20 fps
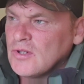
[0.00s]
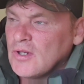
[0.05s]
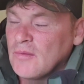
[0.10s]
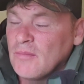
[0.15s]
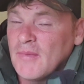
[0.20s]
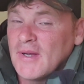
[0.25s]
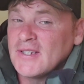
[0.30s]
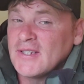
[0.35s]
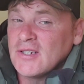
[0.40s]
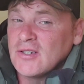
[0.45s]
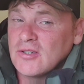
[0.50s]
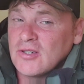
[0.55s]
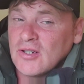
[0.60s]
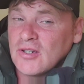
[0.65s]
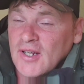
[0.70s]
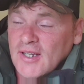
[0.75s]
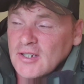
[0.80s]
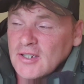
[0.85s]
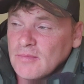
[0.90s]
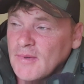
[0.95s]
I had a
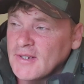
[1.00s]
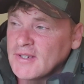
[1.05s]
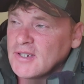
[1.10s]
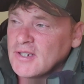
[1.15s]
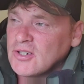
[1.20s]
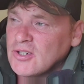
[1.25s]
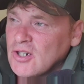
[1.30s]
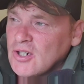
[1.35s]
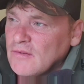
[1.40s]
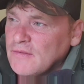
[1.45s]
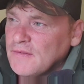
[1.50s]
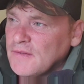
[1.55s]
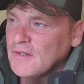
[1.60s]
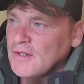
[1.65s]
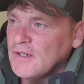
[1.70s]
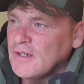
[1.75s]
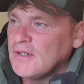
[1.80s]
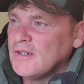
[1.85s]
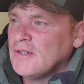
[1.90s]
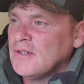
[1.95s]
nice message off
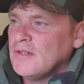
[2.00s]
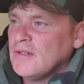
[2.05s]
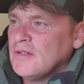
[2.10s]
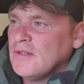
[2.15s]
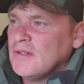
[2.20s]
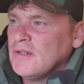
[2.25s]
the